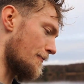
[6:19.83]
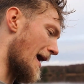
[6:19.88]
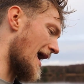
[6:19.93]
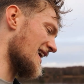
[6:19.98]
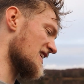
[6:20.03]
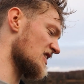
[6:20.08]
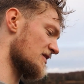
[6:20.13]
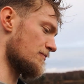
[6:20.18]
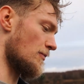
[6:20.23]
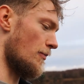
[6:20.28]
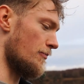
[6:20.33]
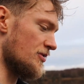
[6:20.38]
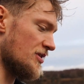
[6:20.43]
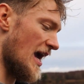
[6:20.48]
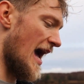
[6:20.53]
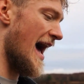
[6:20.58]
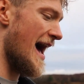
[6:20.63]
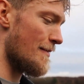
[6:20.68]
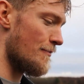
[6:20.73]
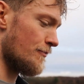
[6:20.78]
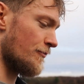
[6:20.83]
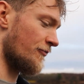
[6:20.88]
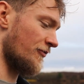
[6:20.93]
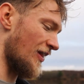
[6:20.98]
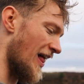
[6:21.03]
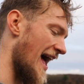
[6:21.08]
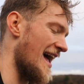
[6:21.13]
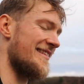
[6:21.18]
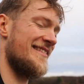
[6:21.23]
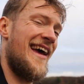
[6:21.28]
maximum yam,
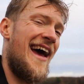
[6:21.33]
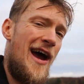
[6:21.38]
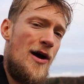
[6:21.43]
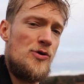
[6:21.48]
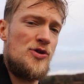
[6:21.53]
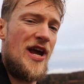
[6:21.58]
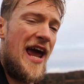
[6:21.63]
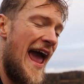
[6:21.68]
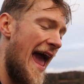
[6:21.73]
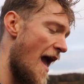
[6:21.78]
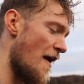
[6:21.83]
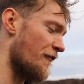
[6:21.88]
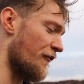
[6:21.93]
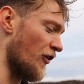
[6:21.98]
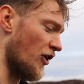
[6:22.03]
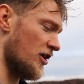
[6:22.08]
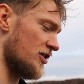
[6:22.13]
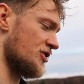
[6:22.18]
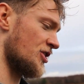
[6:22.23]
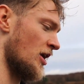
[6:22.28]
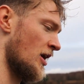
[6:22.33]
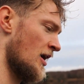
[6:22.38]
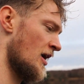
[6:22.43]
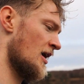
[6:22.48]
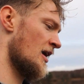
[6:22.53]
flat out effort,